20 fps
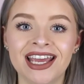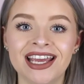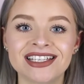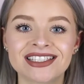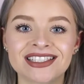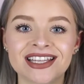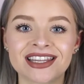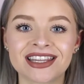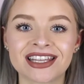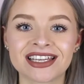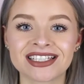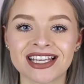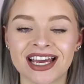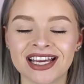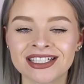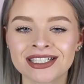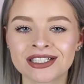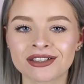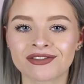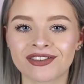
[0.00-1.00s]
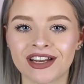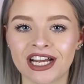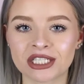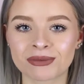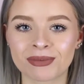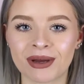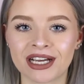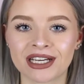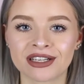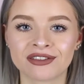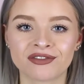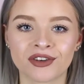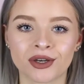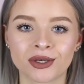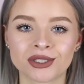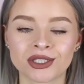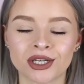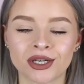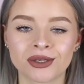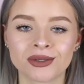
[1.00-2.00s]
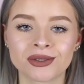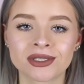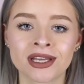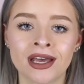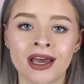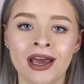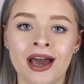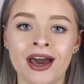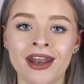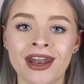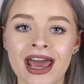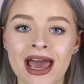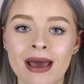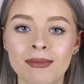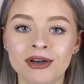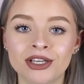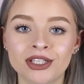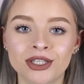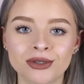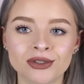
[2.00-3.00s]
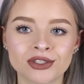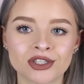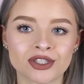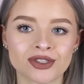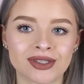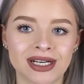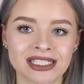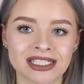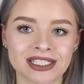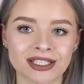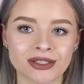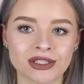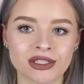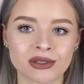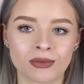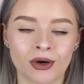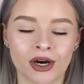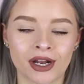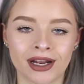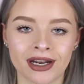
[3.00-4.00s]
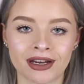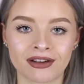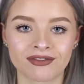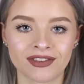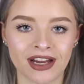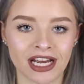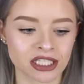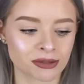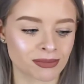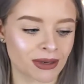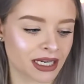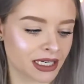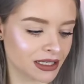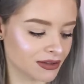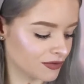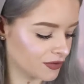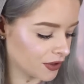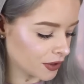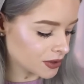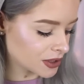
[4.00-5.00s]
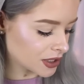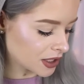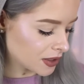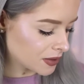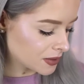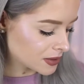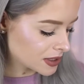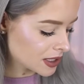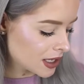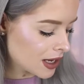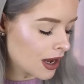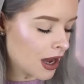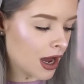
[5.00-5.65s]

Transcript: is that they tend to flash back in photos and Emma used the translucent one and it flashed back in photos